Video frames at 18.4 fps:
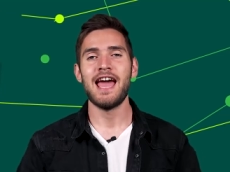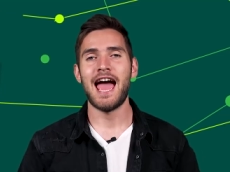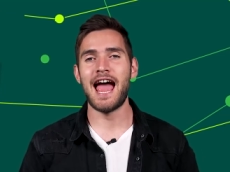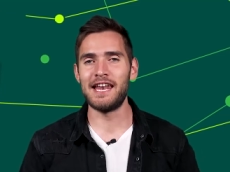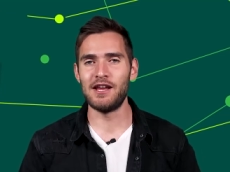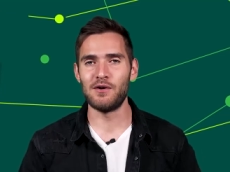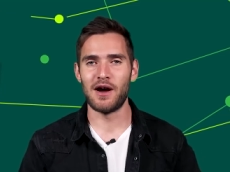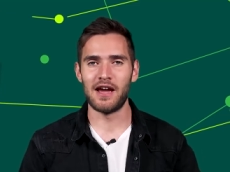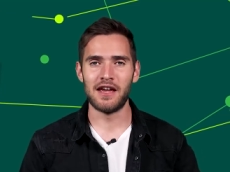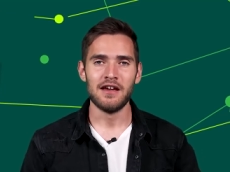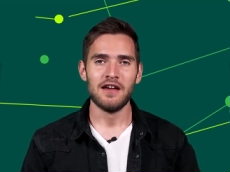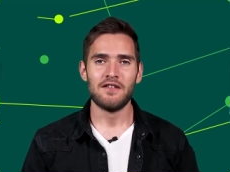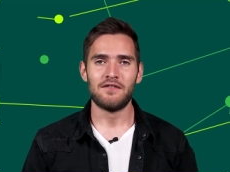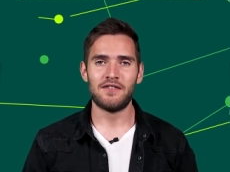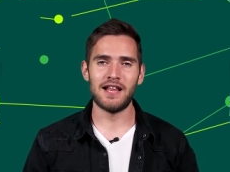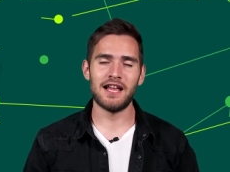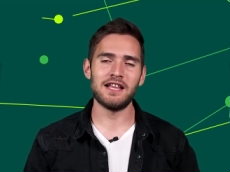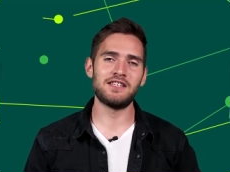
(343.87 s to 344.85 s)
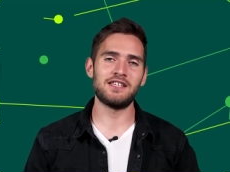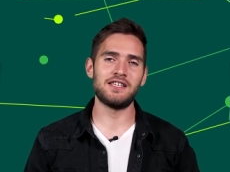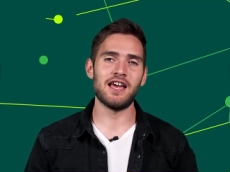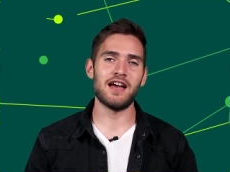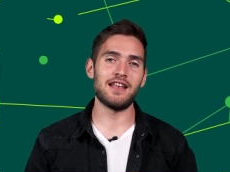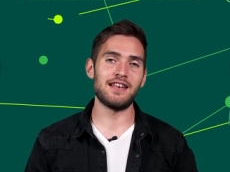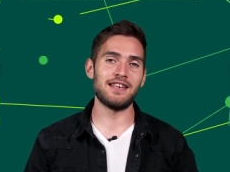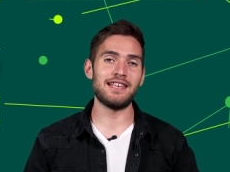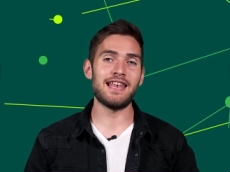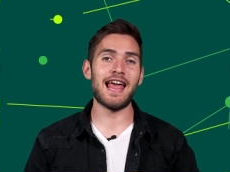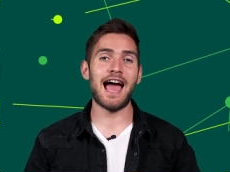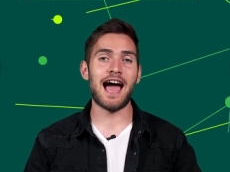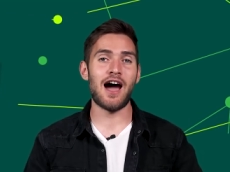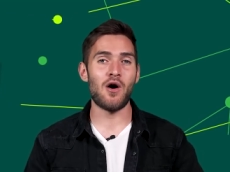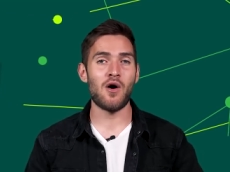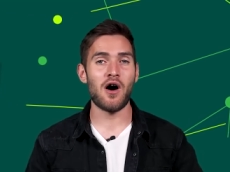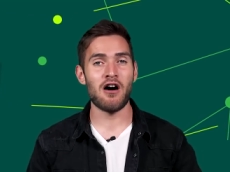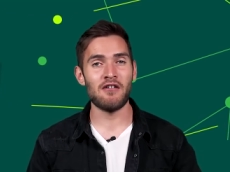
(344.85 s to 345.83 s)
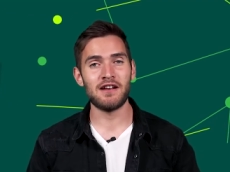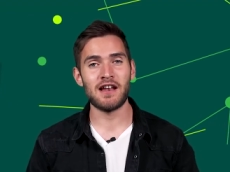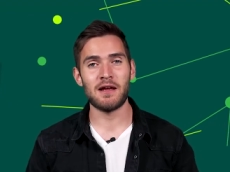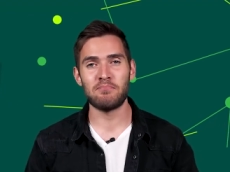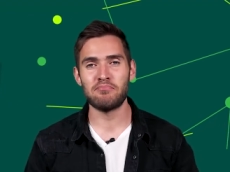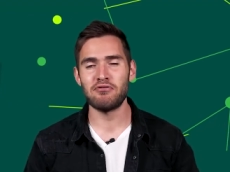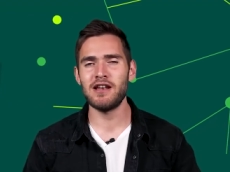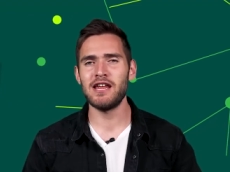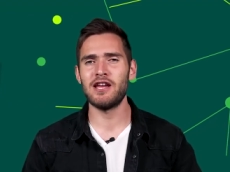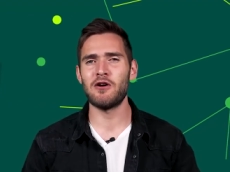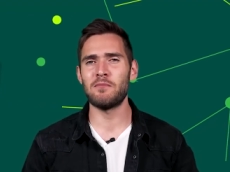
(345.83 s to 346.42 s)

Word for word: Anyway, Valencia now are in a pretty